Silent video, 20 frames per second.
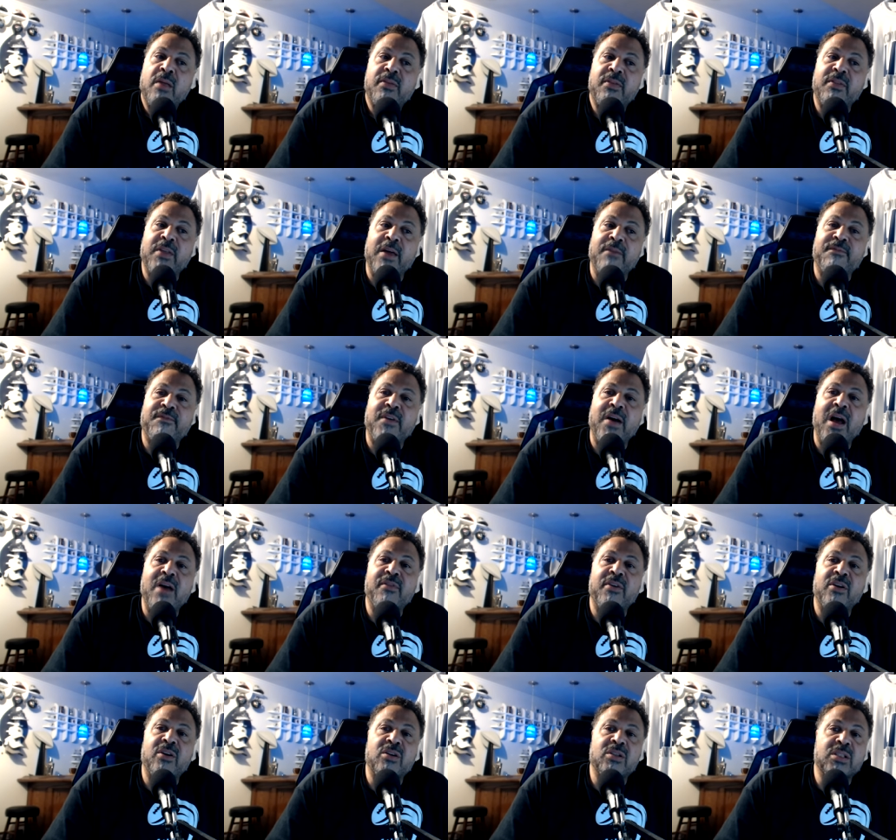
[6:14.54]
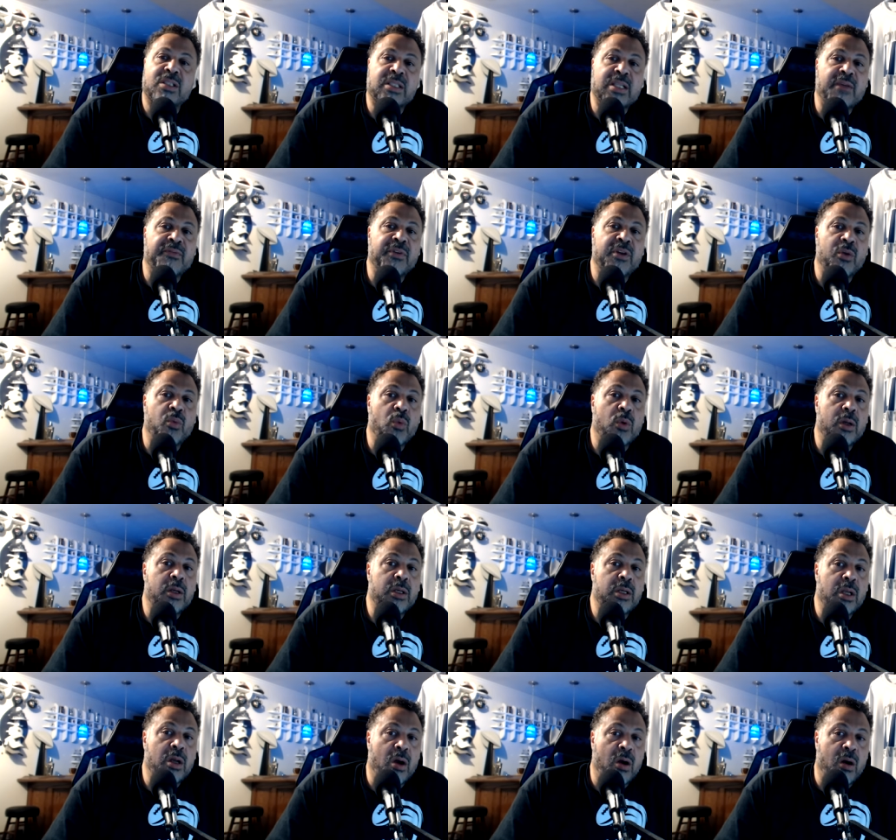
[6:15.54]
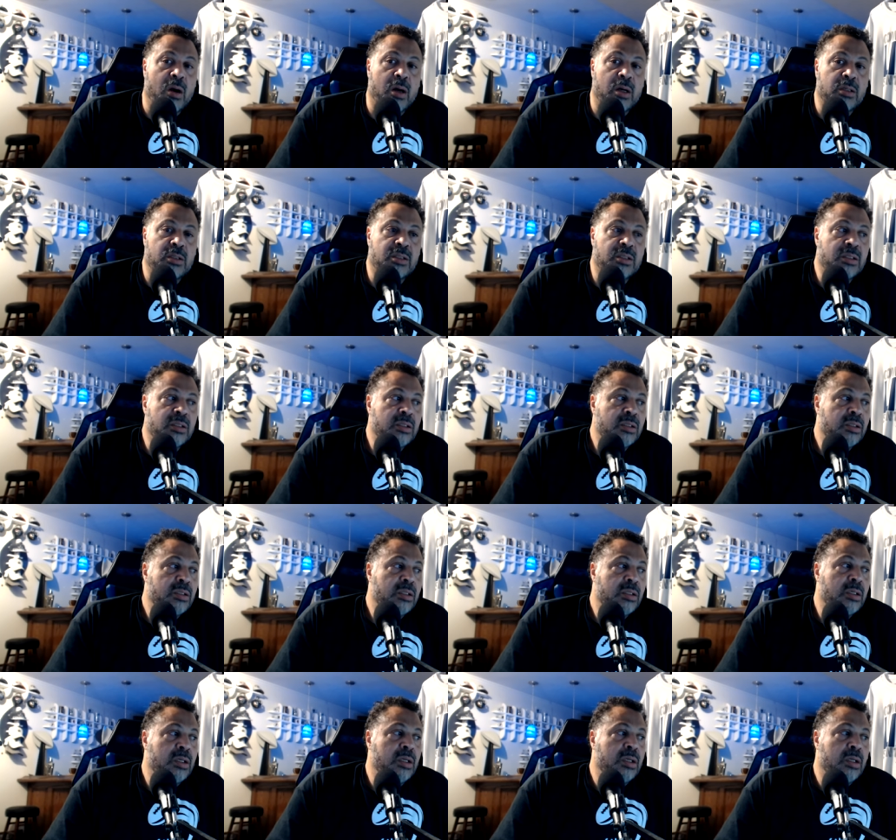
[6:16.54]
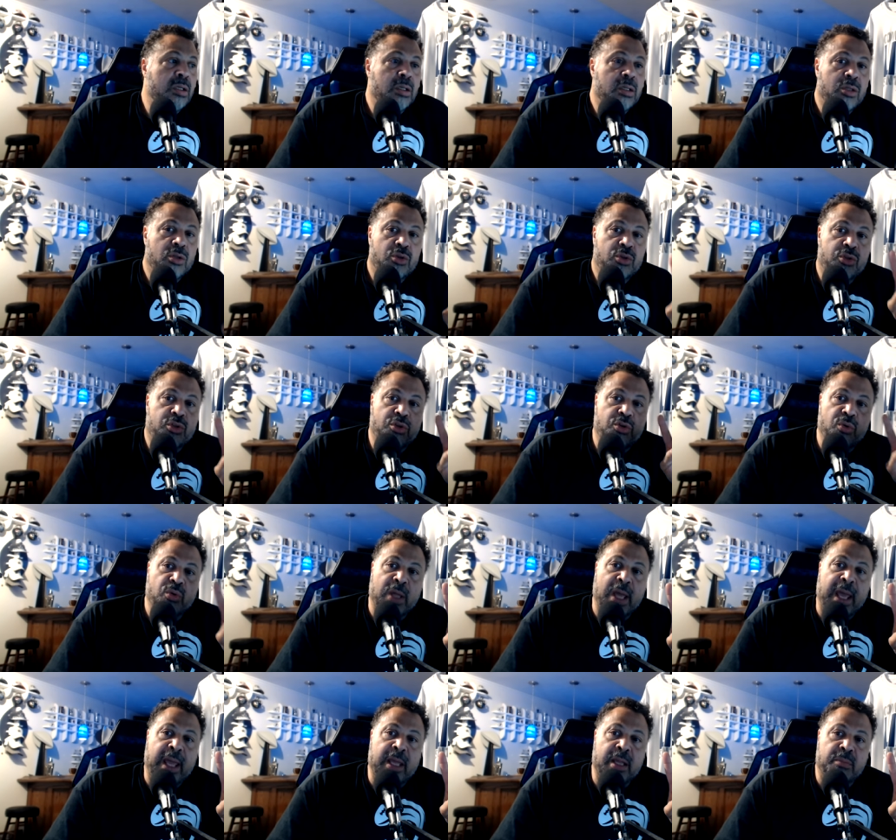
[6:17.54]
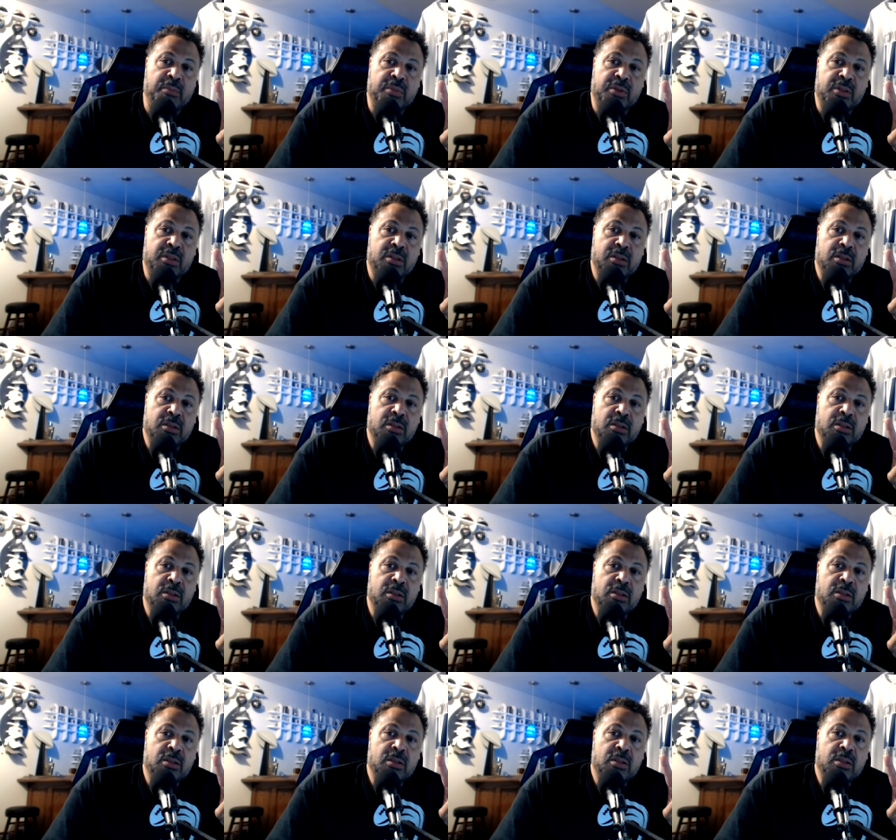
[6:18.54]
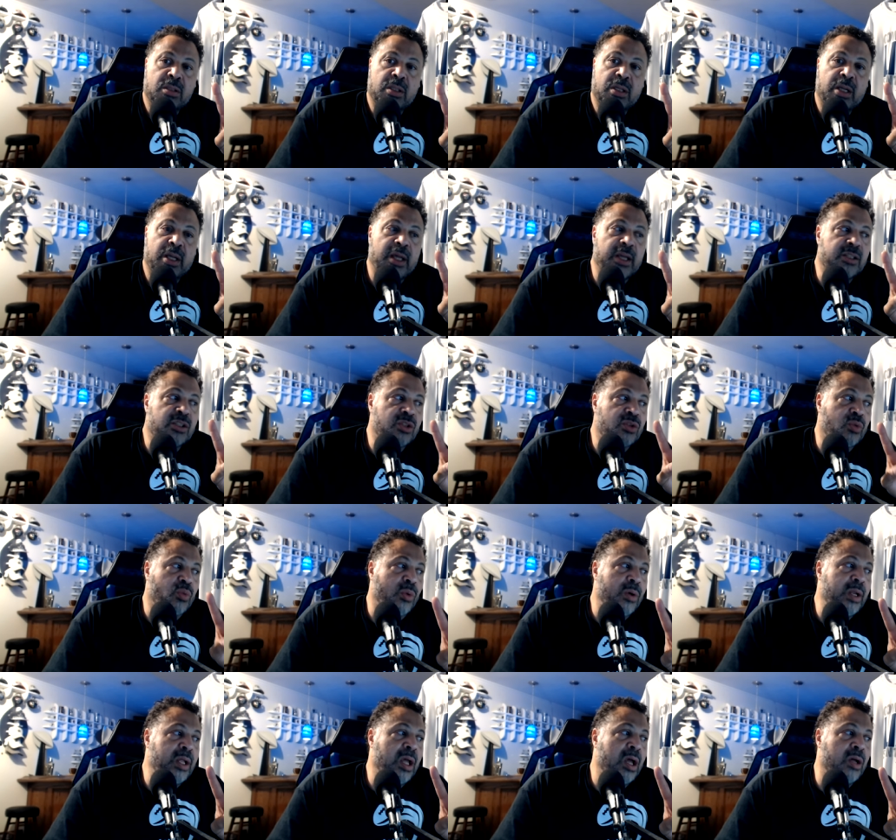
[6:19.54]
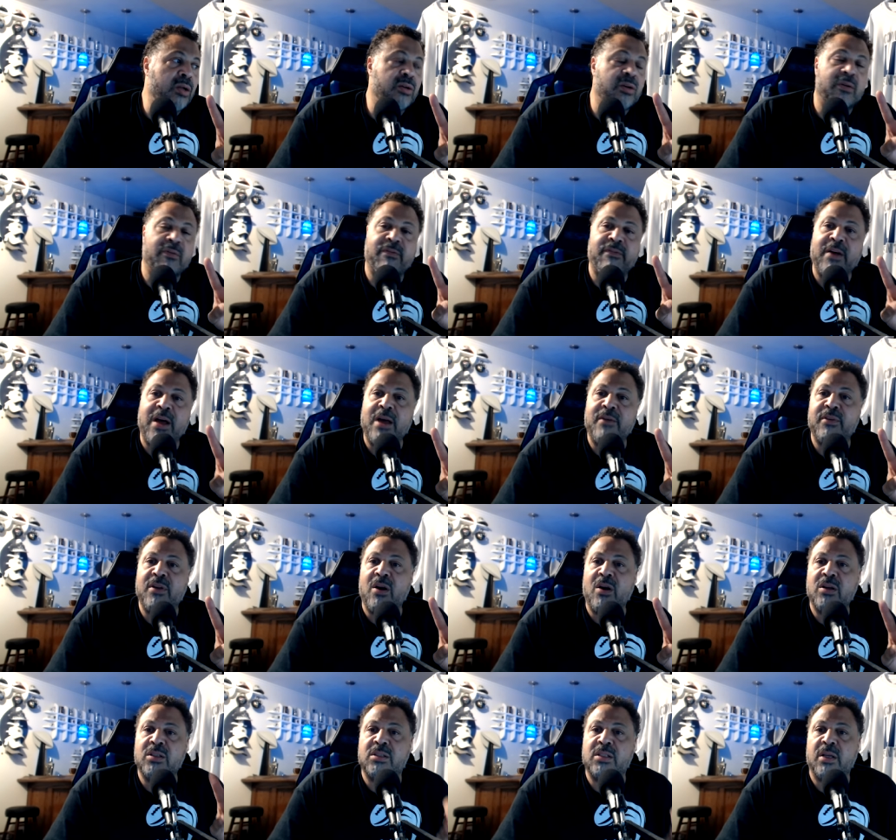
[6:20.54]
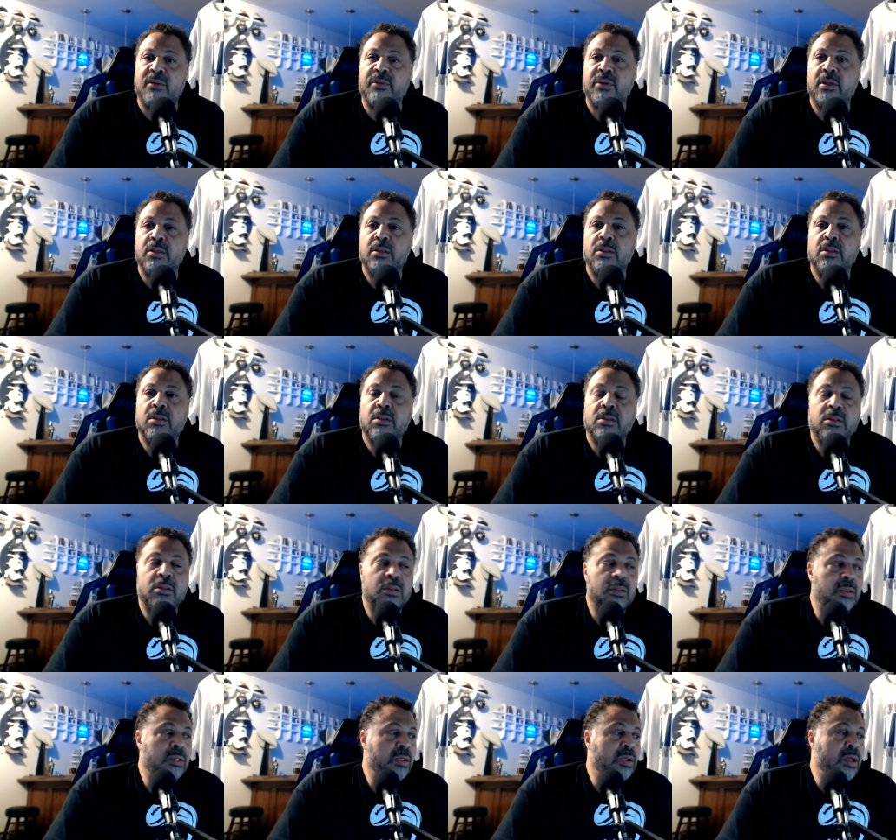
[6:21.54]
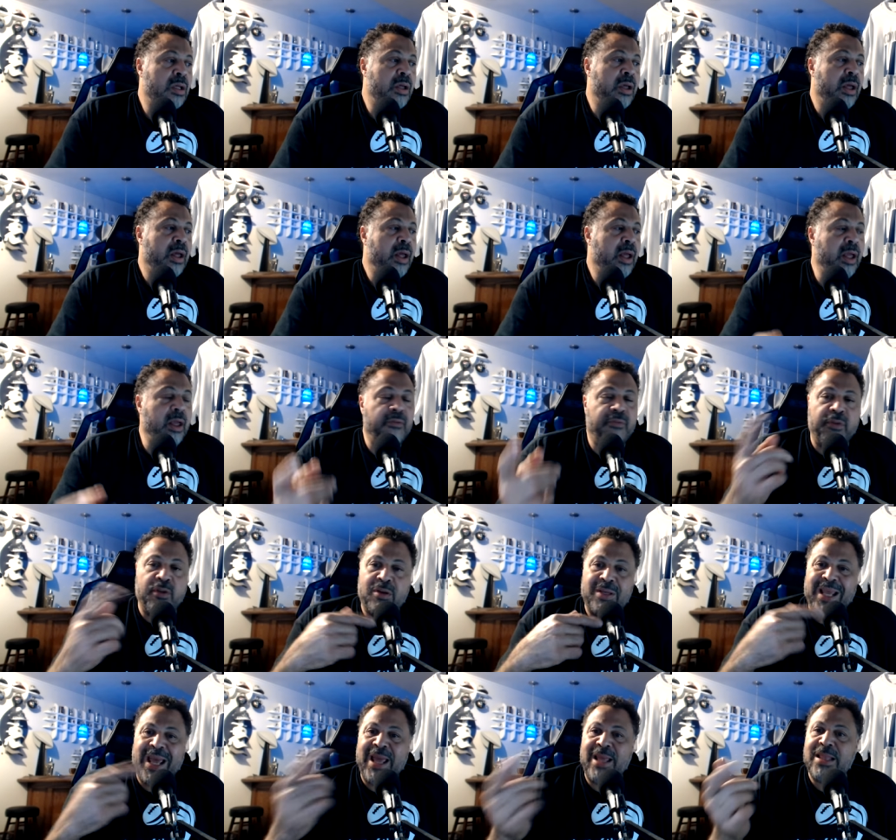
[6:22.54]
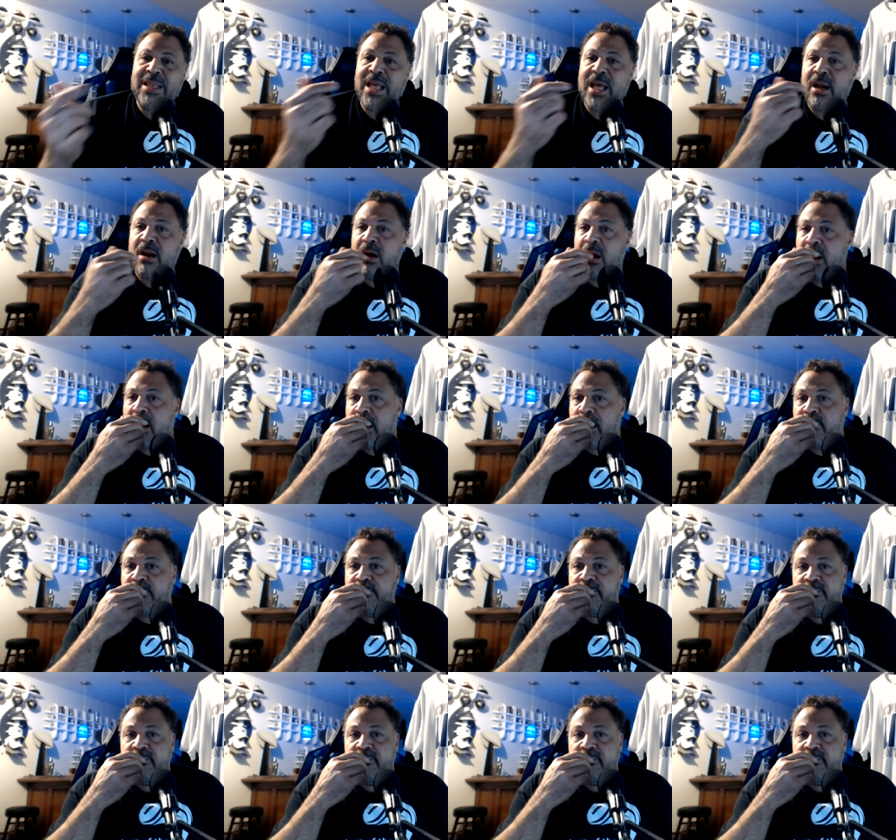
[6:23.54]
that 571 yards, two games, is 305 yards of it. If you take that off,